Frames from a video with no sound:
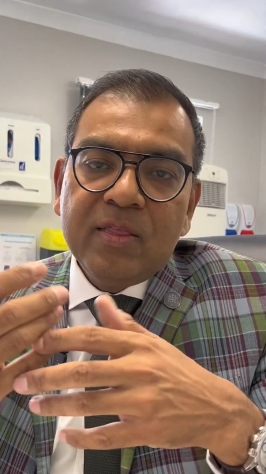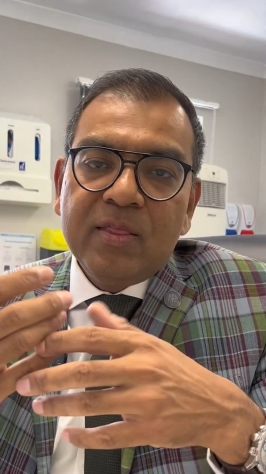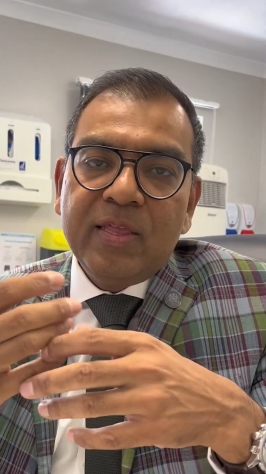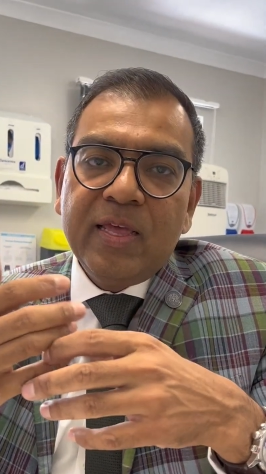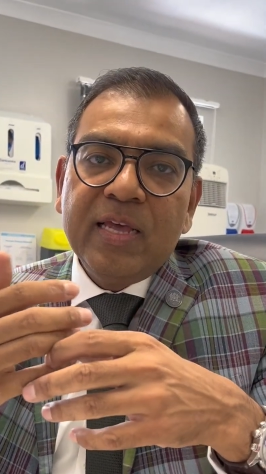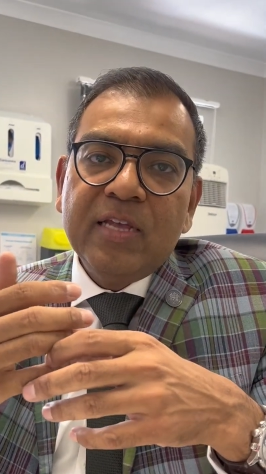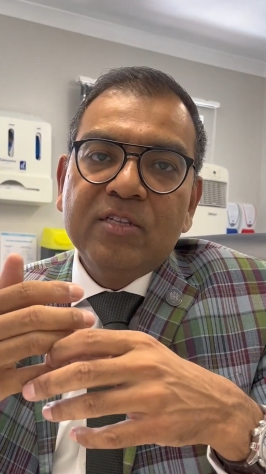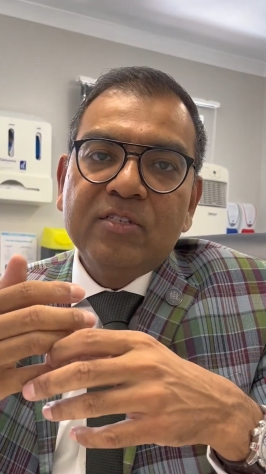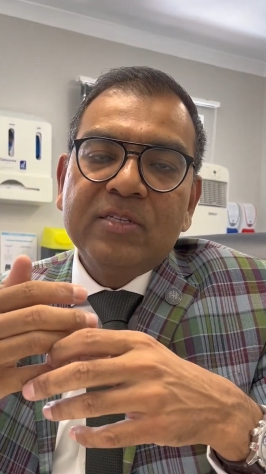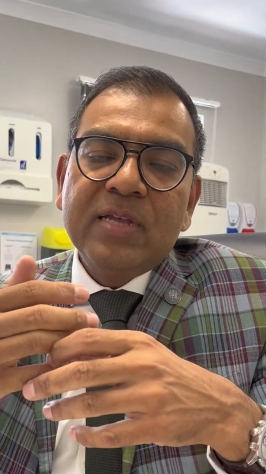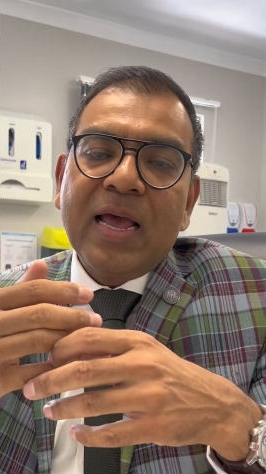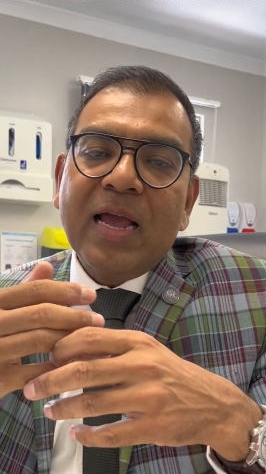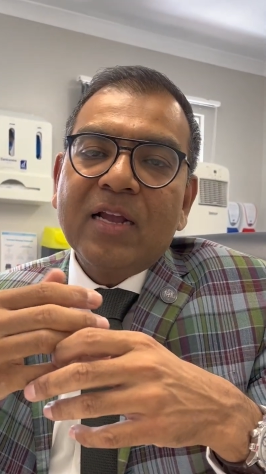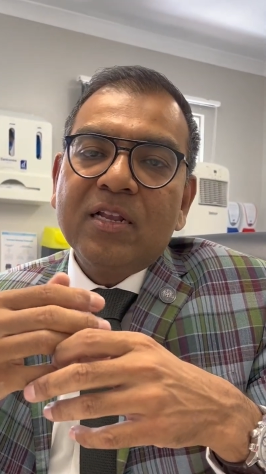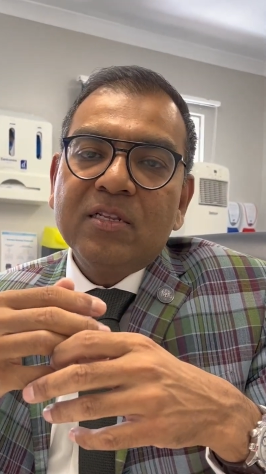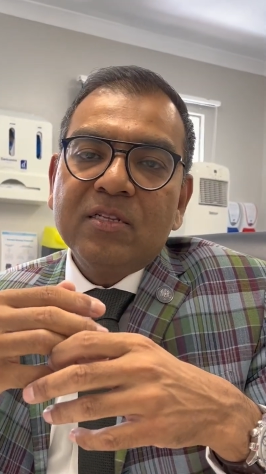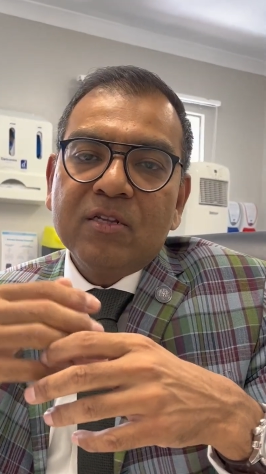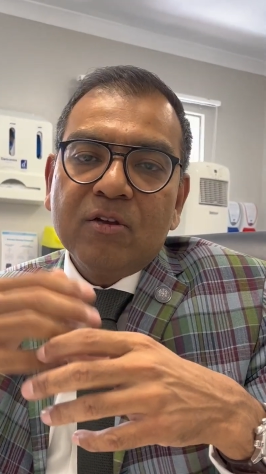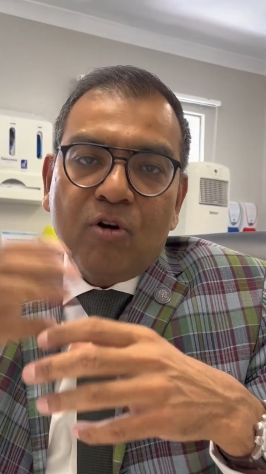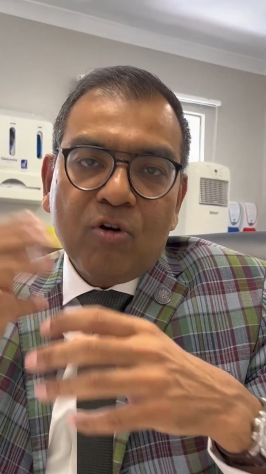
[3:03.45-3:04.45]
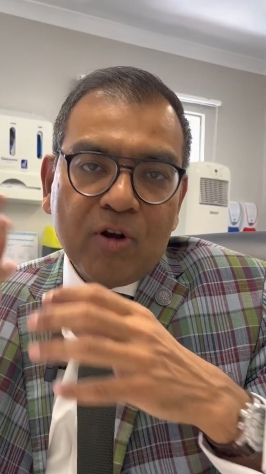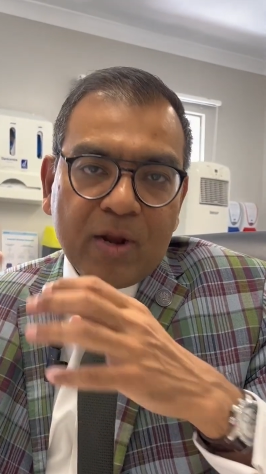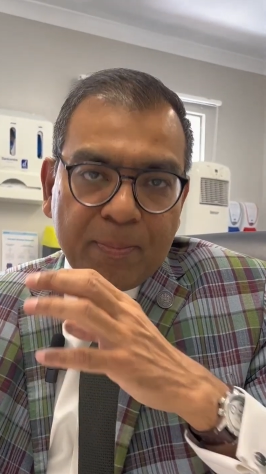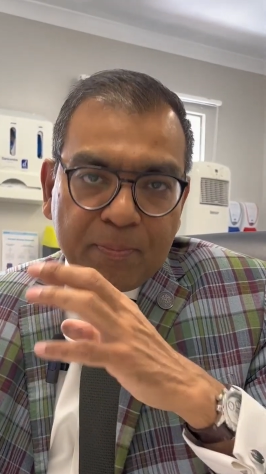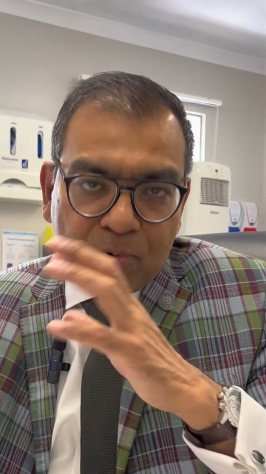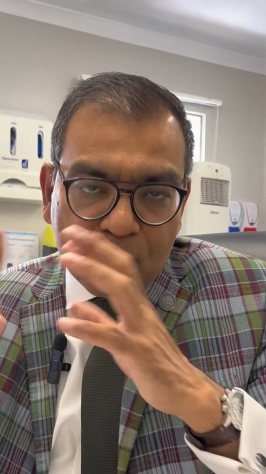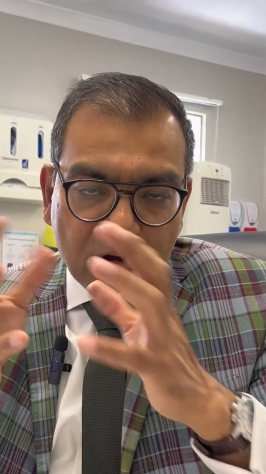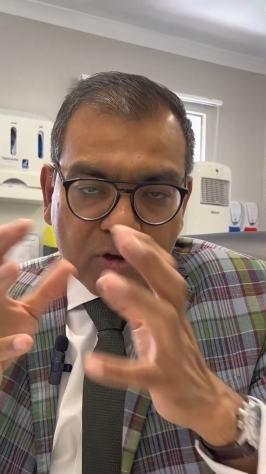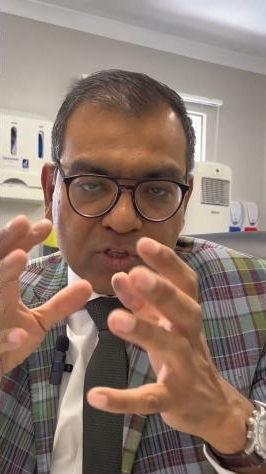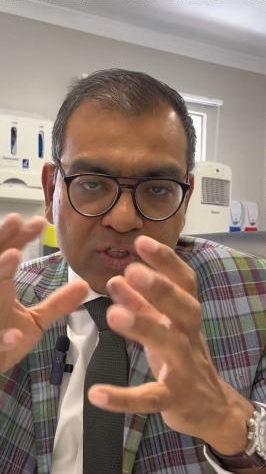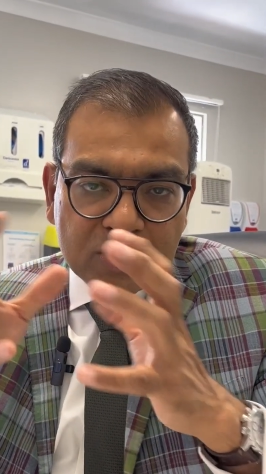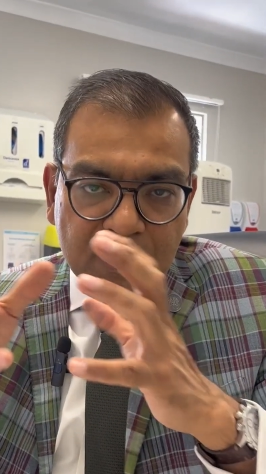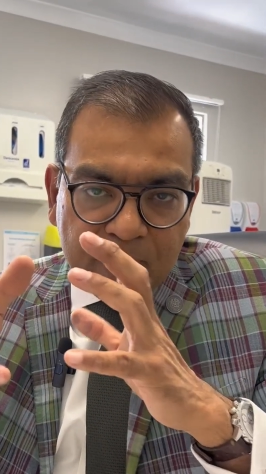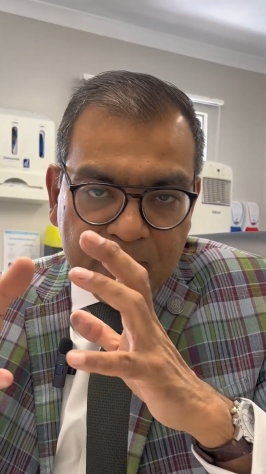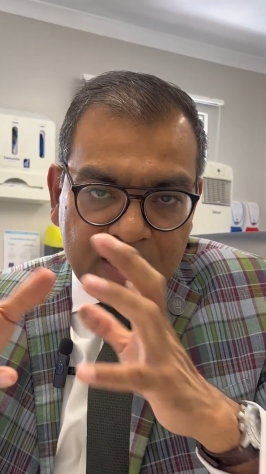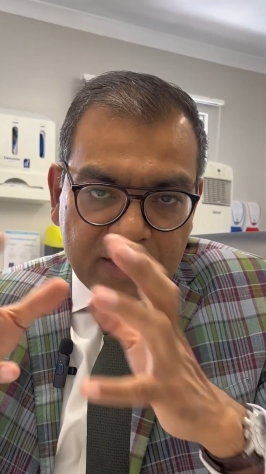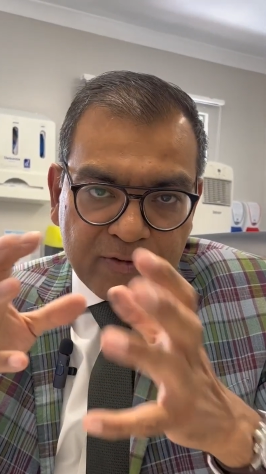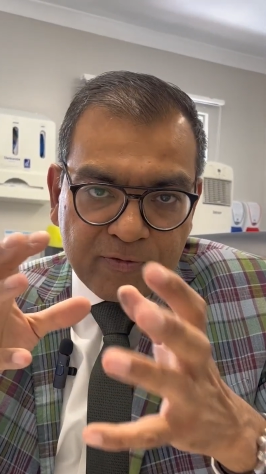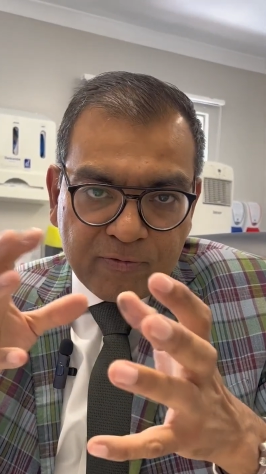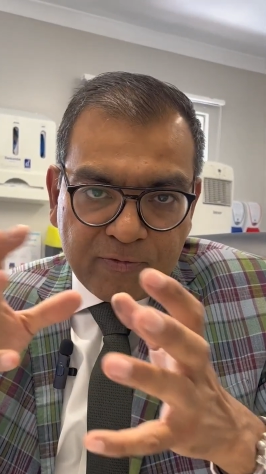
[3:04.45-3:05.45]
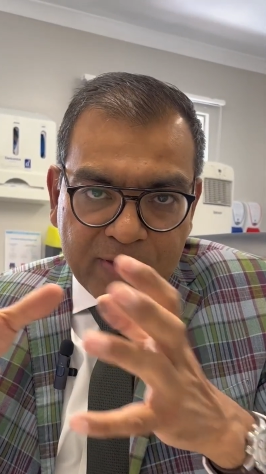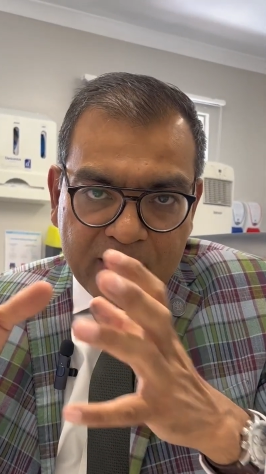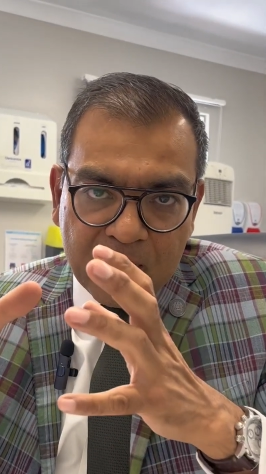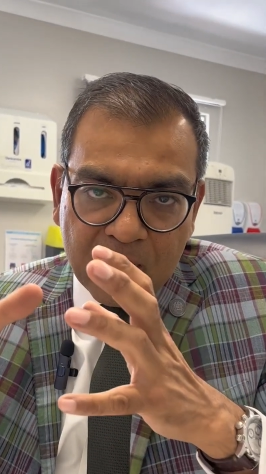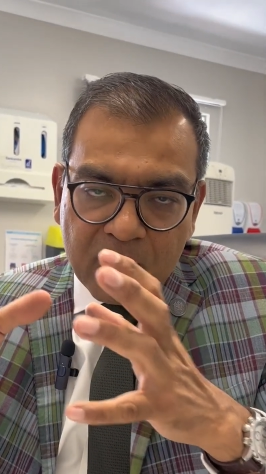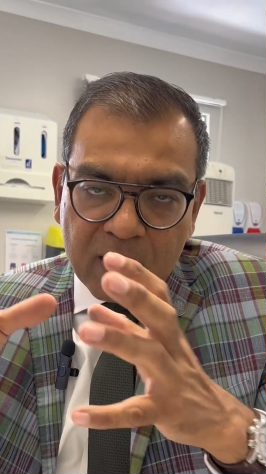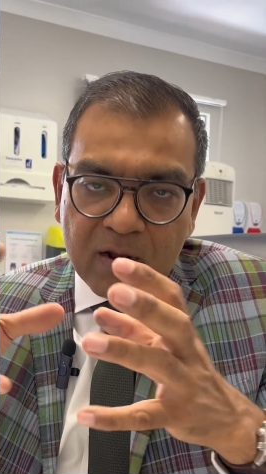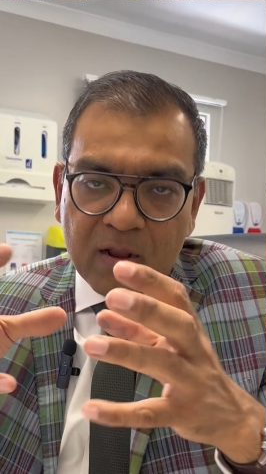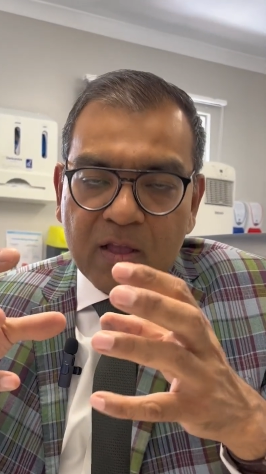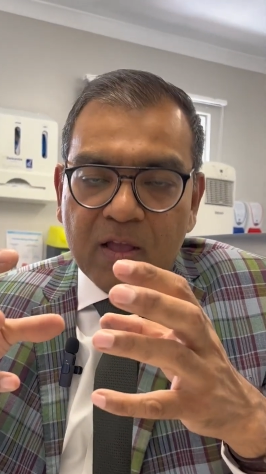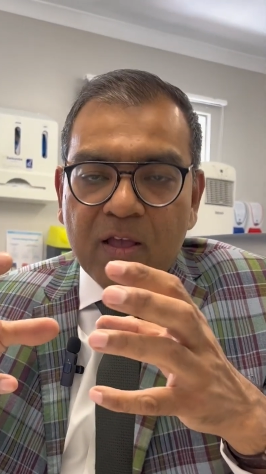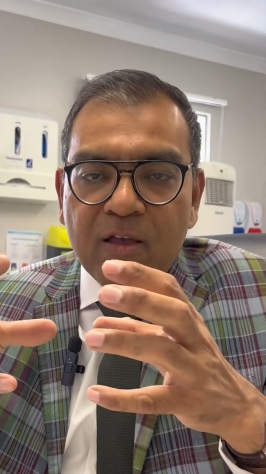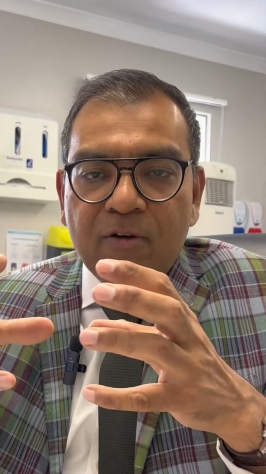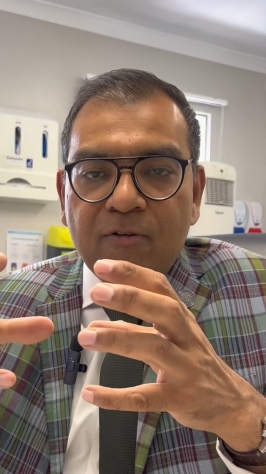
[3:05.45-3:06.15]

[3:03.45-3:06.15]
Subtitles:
the exact or approximate figure